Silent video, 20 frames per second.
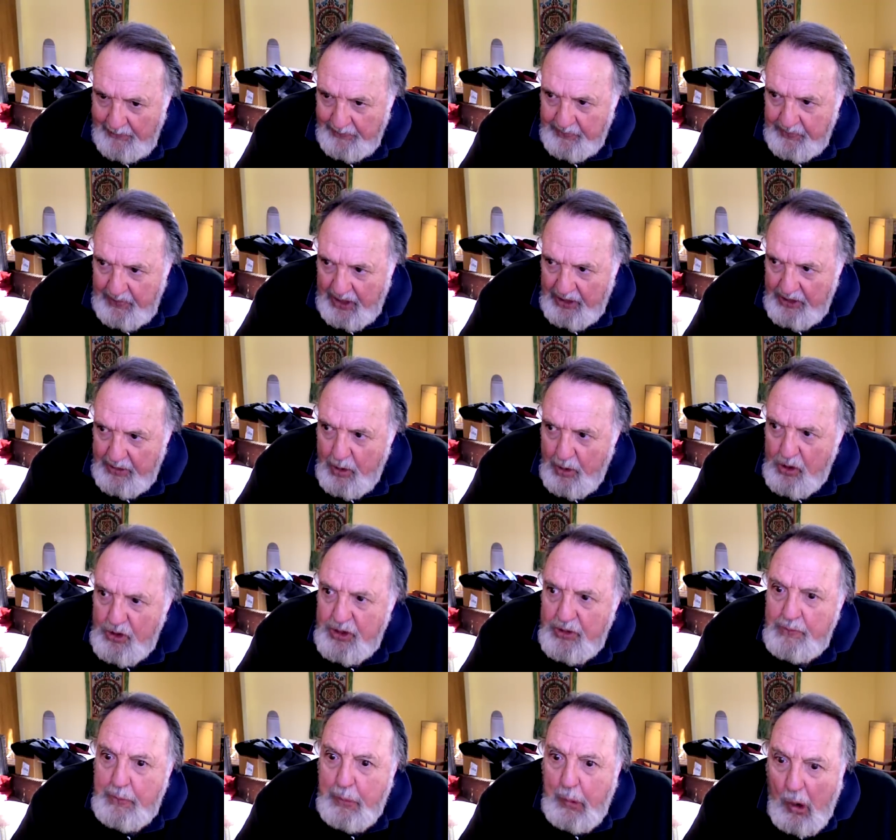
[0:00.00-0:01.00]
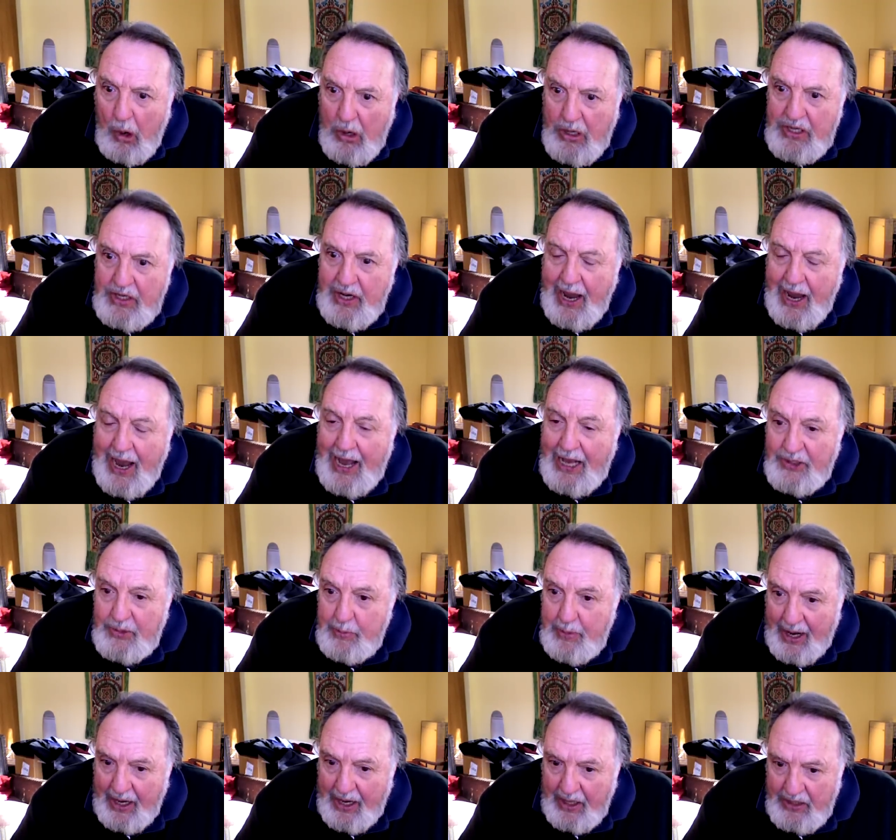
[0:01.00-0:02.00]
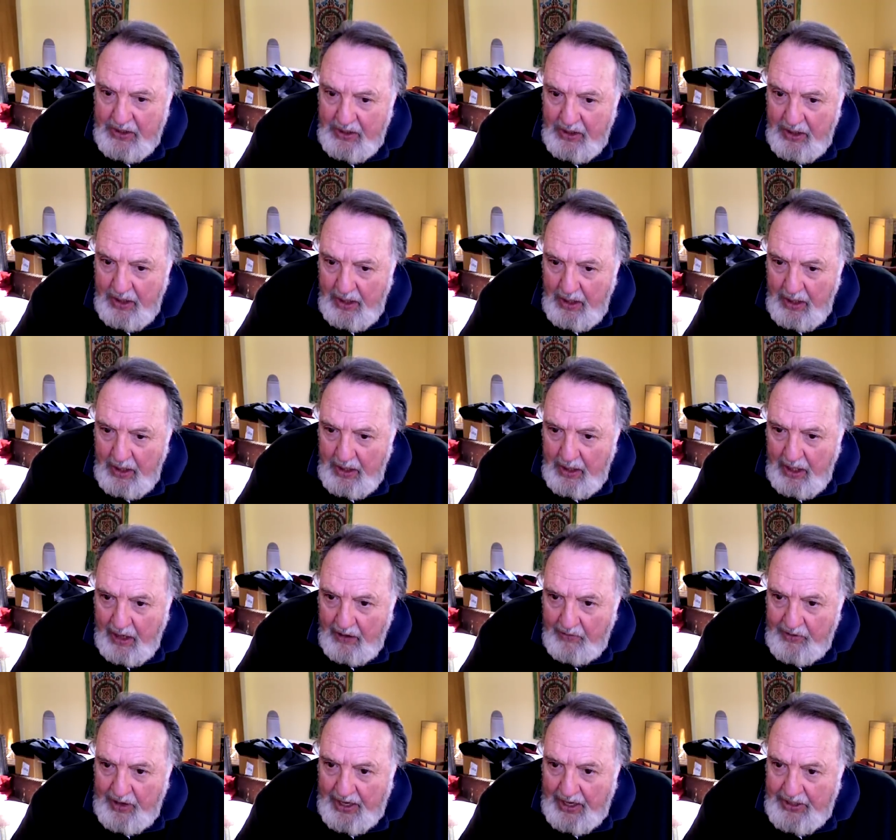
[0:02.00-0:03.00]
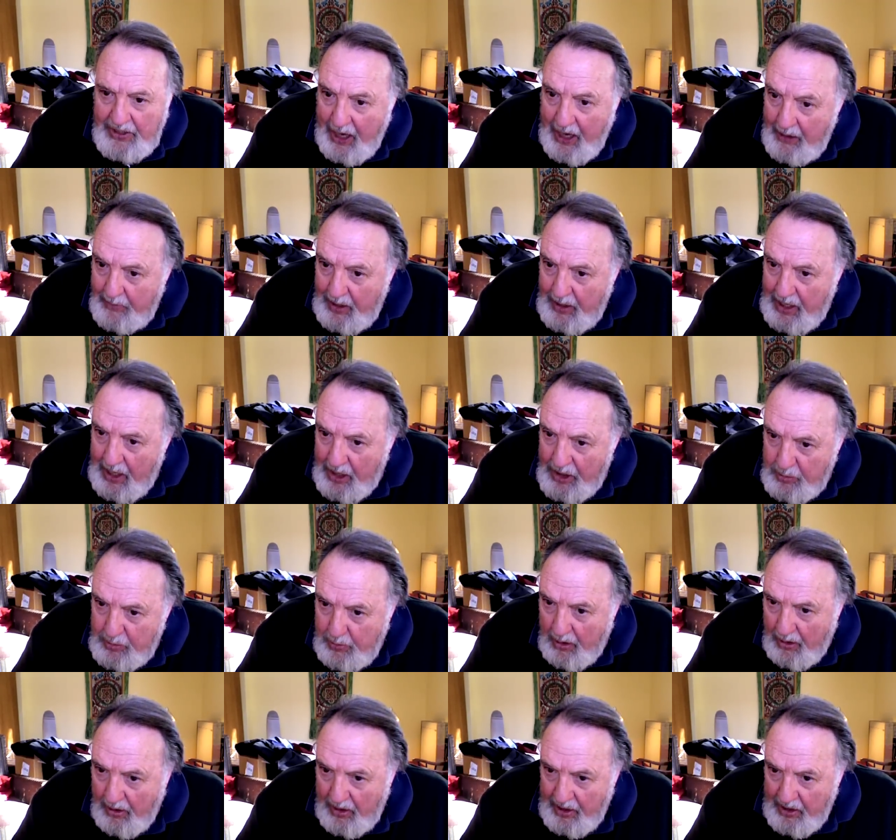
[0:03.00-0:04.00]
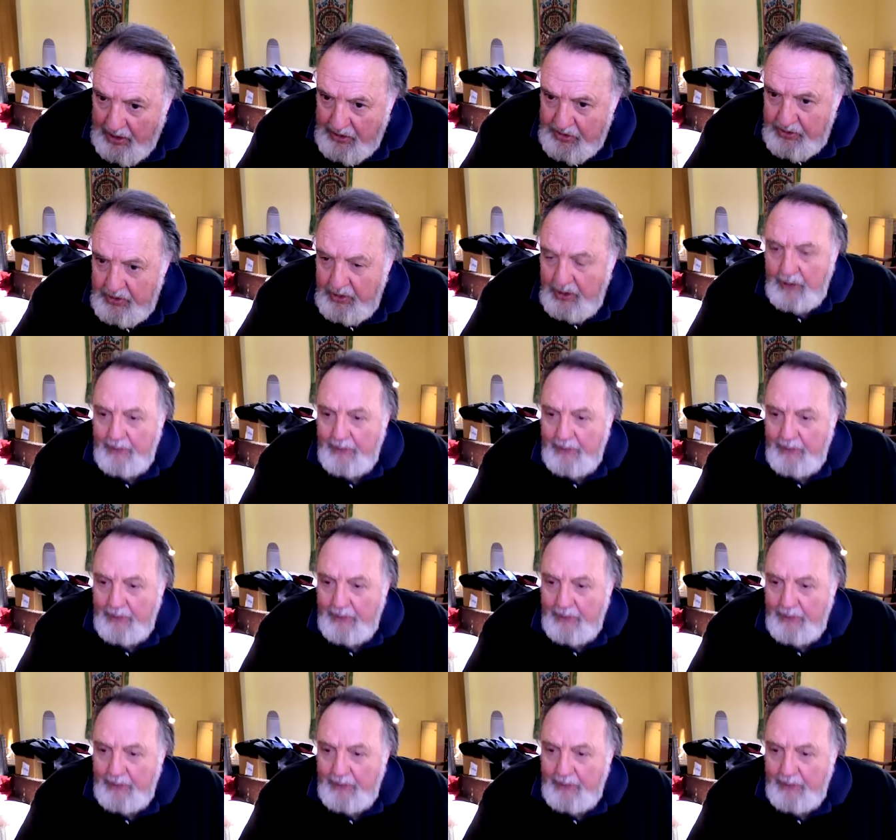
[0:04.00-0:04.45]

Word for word: And the most important aspect of that gaming experience